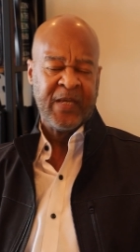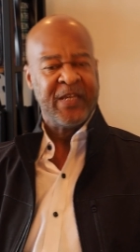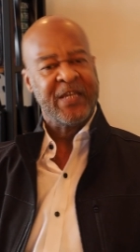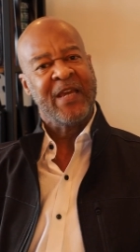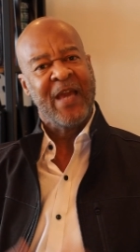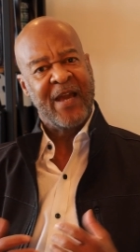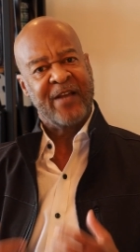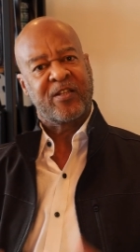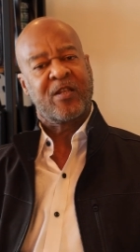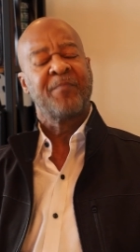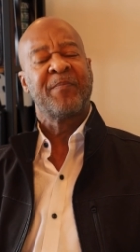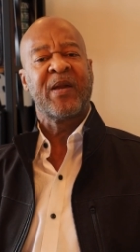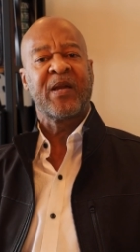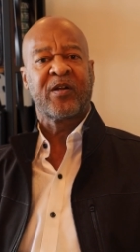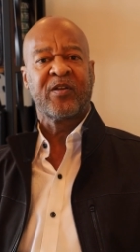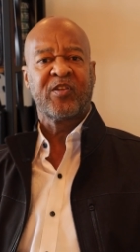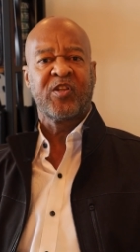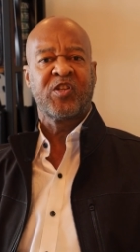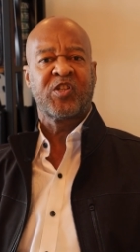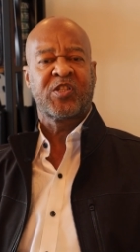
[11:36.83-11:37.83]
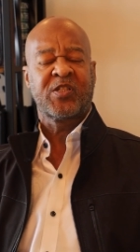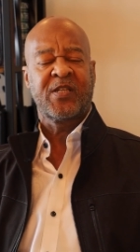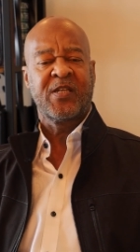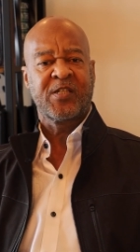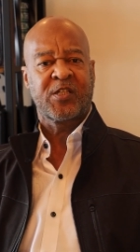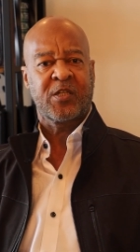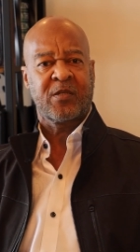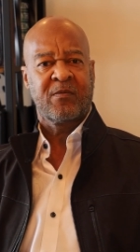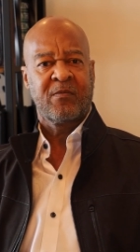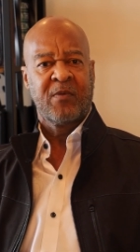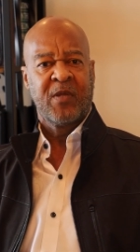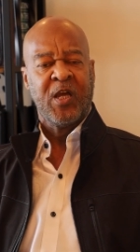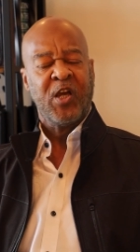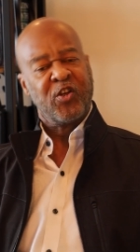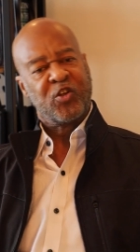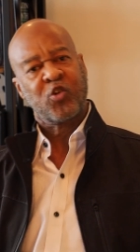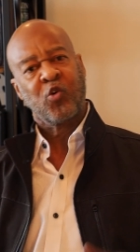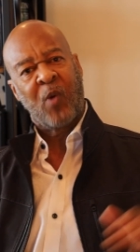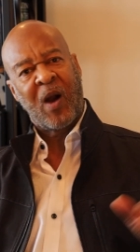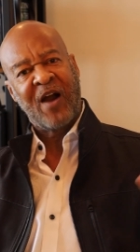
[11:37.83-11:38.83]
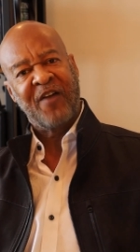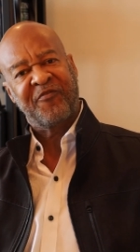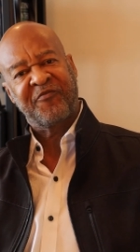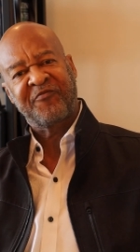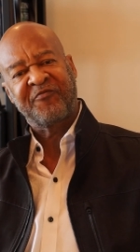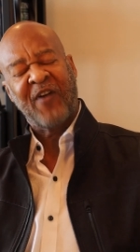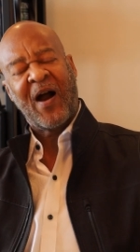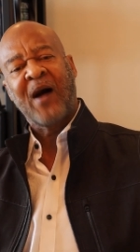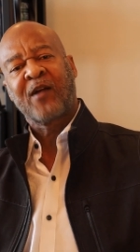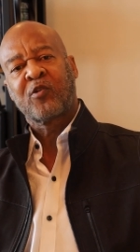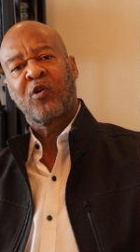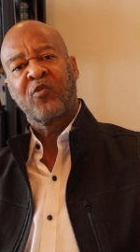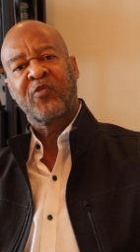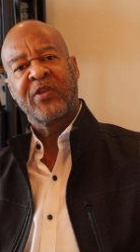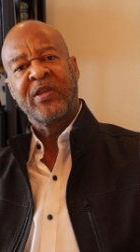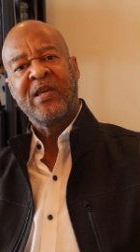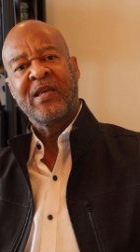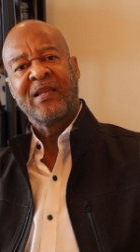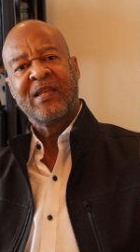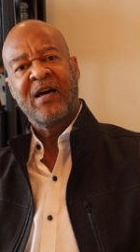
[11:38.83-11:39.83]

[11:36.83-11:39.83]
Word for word: He had to make a decision. Do I follow the